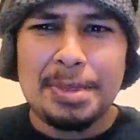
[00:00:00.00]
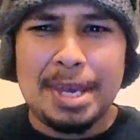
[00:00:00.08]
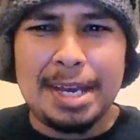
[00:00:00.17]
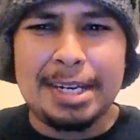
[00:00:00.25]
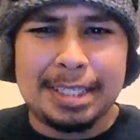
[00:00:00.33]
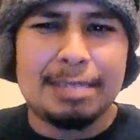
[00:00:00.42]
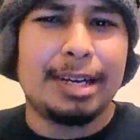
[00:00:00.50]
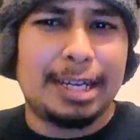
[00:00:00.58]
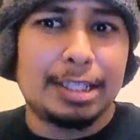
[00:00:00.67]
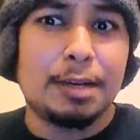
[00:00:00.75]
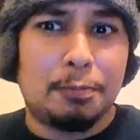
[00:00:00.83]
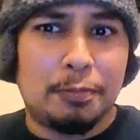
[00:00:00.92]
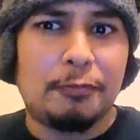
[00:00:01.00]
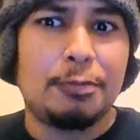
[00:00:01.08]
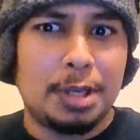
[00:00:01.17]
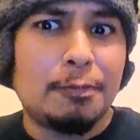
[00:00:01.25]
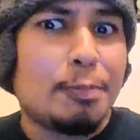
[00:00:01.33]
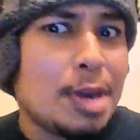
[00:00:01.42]
And it seemed like it did
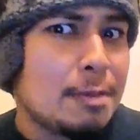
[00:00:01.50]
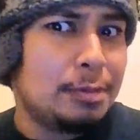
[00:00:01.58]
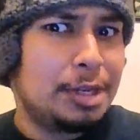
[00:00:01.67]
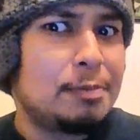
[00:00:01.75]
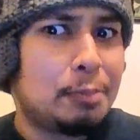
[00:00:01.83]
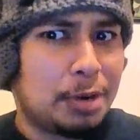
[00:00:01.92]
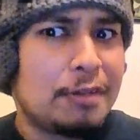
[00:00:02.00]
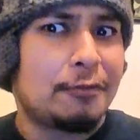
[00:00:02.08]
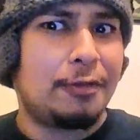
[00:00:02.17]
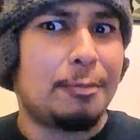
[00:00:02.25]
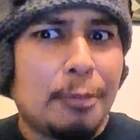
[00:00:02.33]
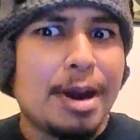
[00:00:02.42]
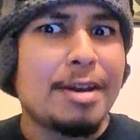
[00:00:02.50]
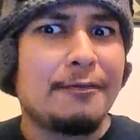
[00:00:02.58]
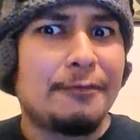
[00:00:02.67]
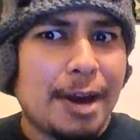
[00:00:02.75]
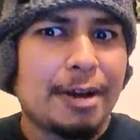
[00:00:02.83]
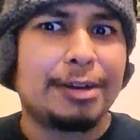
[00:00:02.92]
pretty
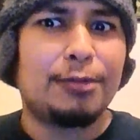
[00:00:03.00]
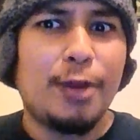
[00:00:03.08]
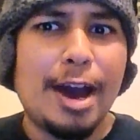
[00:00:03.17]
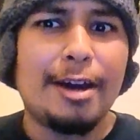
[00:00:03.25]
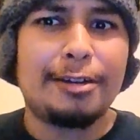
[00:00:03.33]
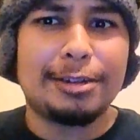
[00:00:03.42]
fairly well,